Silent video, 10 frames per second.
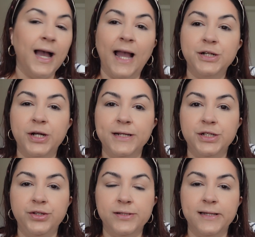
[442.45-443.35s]
I tried
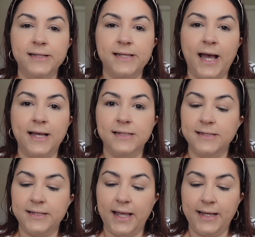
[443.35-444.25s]
to use this
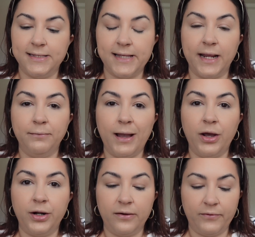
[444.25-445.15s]
as a setting
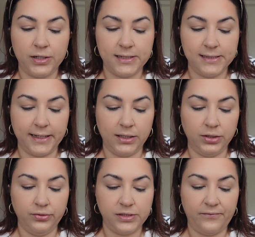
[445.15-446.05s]
powder versus like a
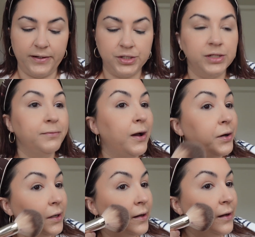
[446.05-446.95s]
loose finishing
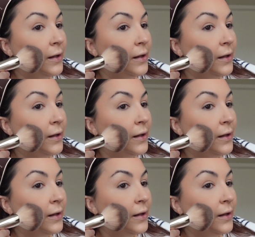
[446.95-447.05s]
powder,